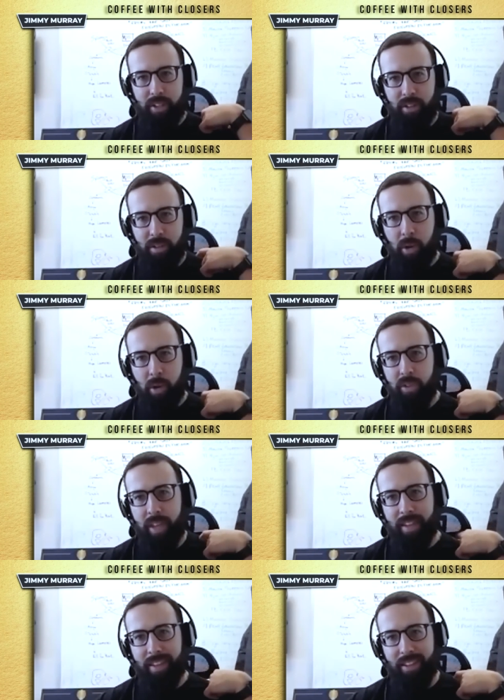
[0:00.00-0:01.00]
than most. I think that
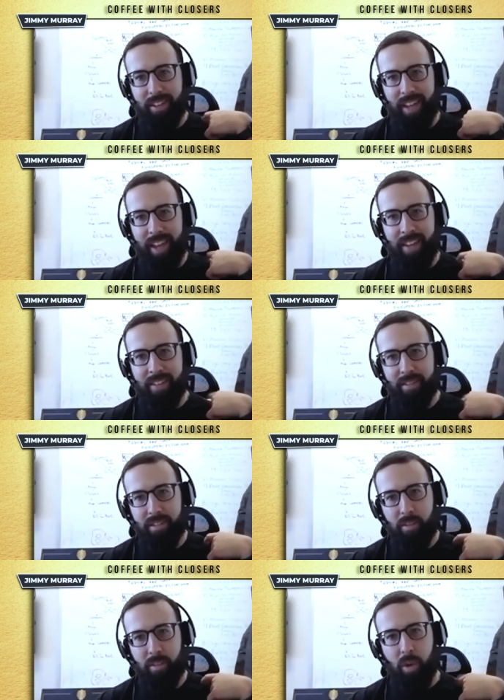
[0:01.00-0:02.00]
you can gain some
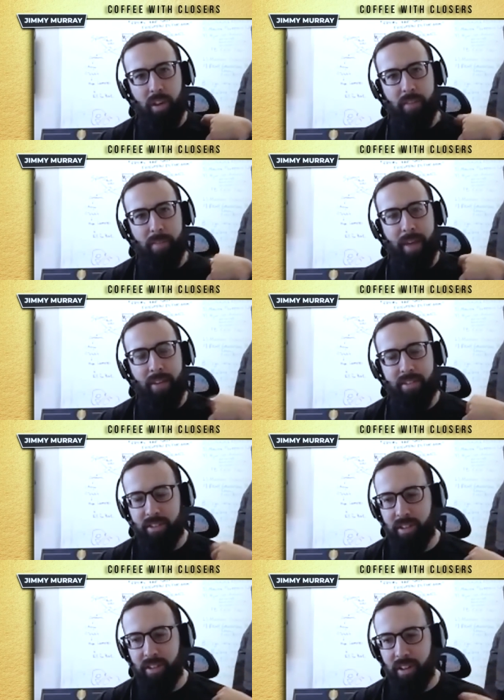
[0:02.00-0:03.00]
work-life balance.
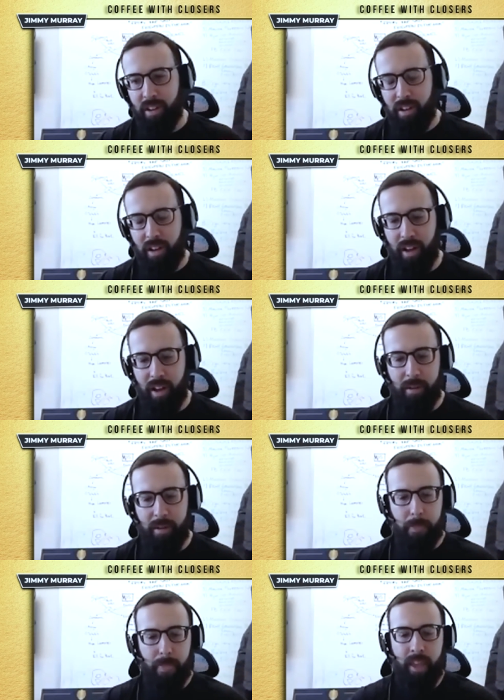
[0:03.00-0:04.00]

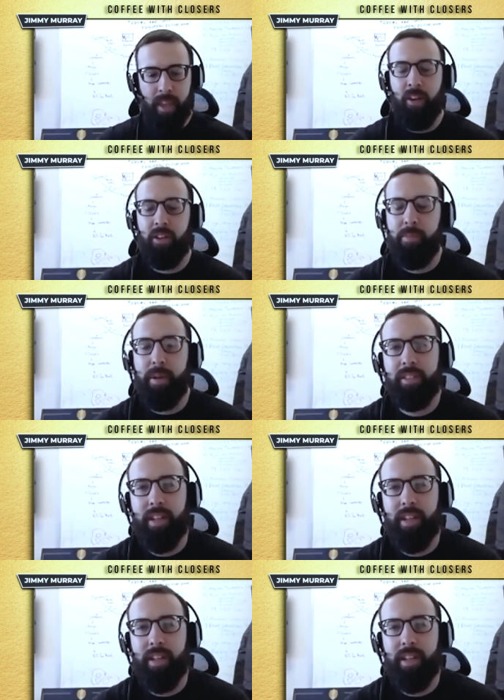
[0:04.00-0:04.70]
It all depends on how